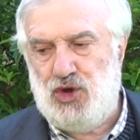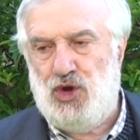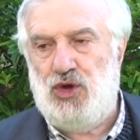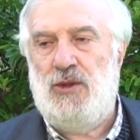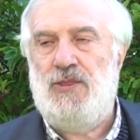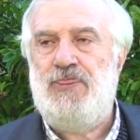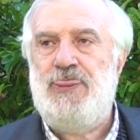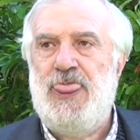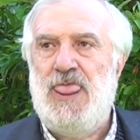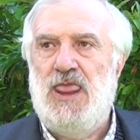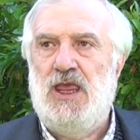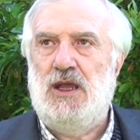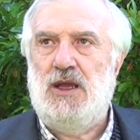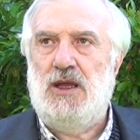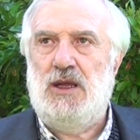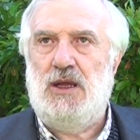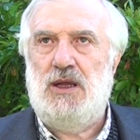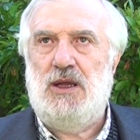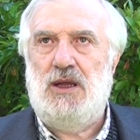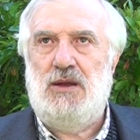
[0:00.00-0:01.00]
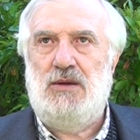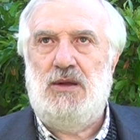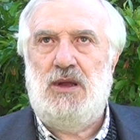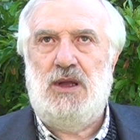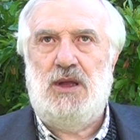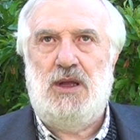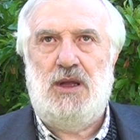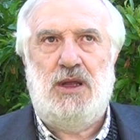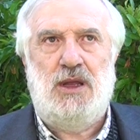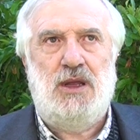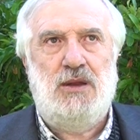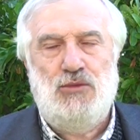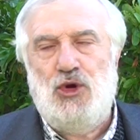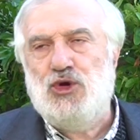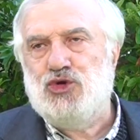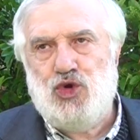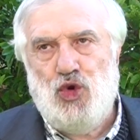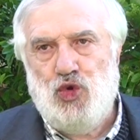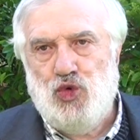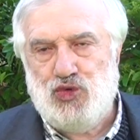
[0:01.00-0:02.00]
but in volumetric
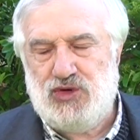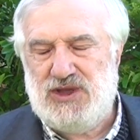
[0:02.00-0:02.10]
terms,